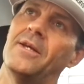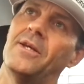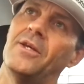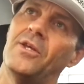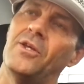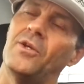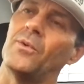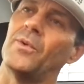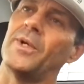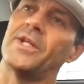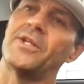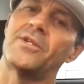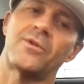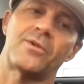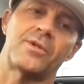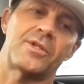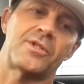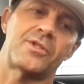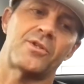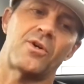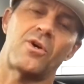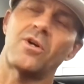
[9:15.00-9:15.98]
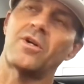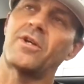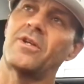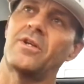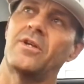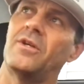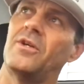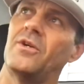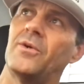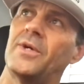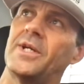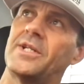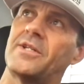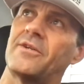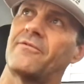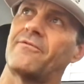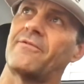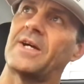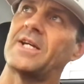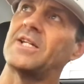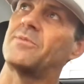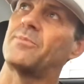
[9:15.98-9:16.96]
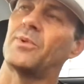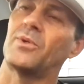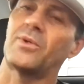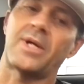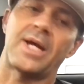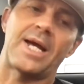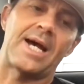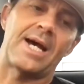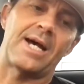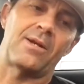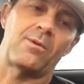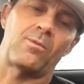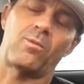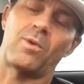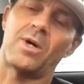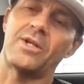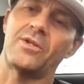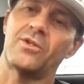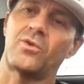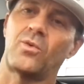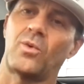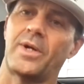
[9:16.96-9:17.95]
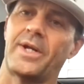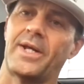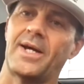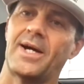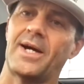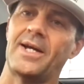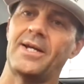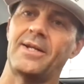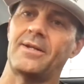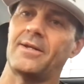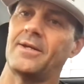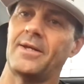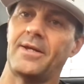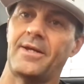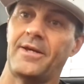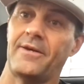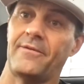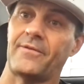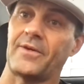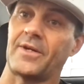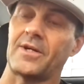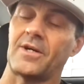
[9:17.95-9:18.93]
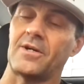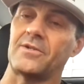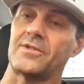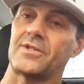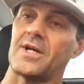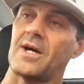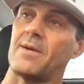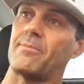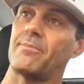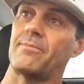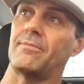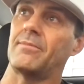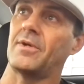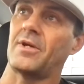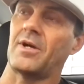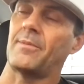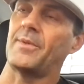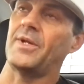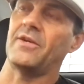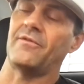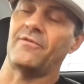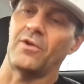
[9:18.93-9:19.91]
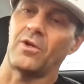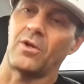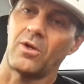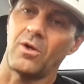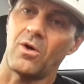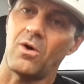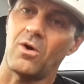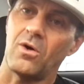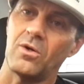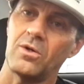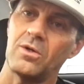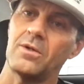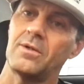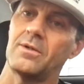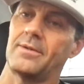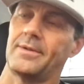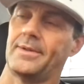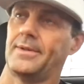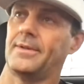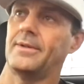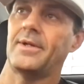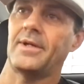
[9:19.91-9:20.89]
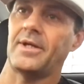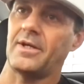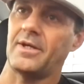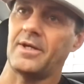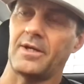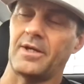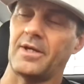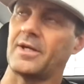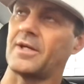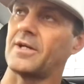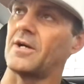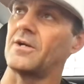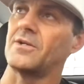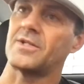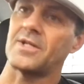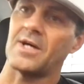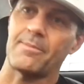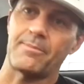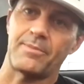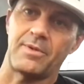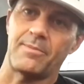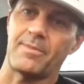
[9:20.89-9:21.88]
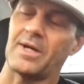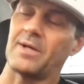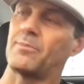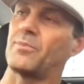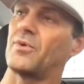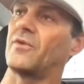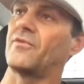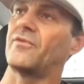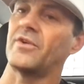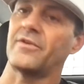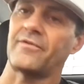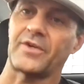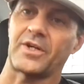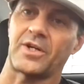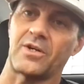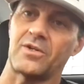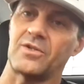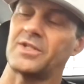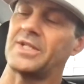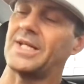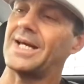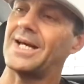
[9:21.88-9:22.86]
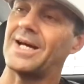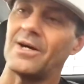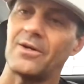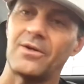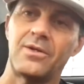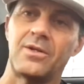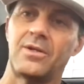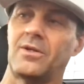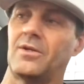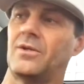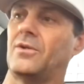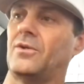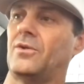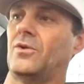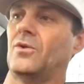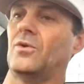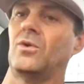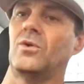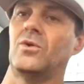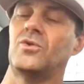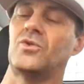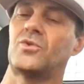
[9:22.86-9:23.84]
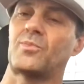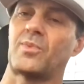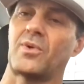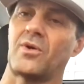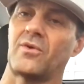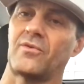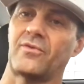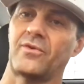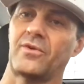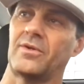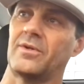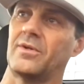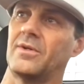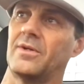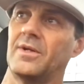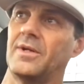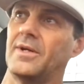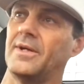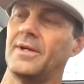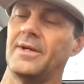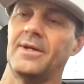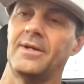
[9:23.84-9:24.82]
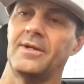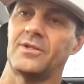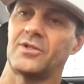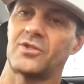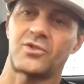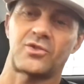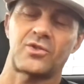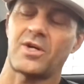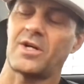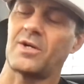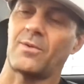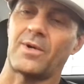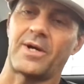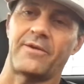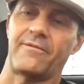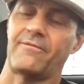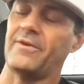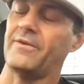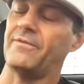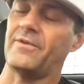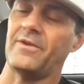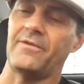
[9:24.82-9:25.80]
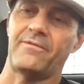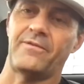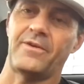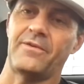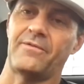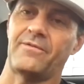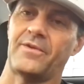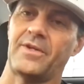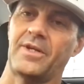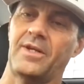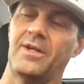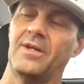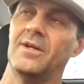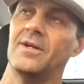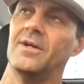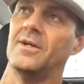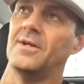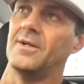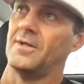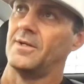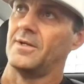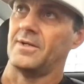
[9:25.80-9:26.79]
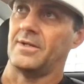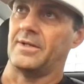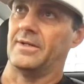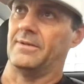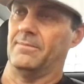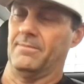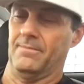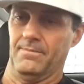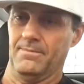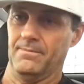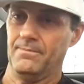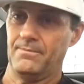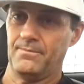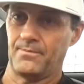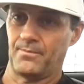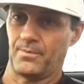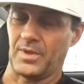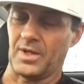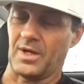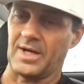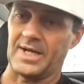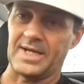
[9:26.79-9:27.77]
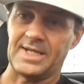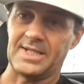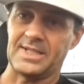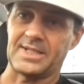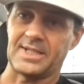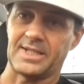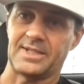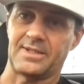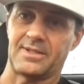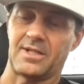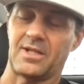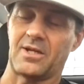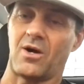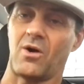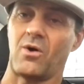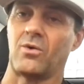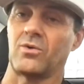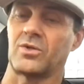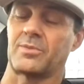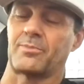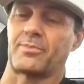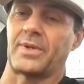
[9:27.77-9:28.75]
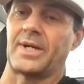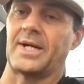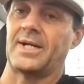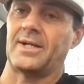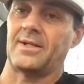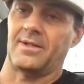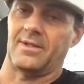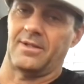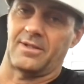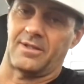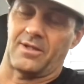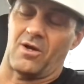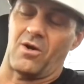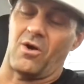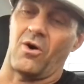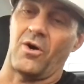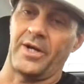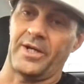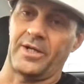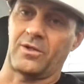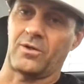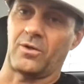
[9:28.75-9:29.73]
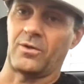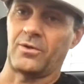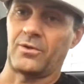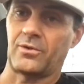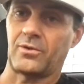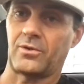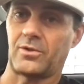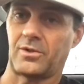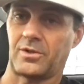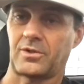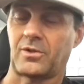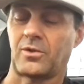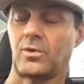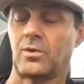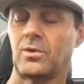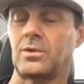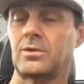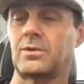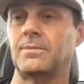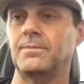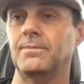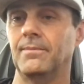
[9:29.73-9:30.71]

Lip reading: you enter a stock, you enter Facebook at 128. If it goes up, I mean, if you're long, it goes up, you make profit. If it goes down, you lose profit straight away, 50-50. I entered the whole spread, Iron Condor it's called,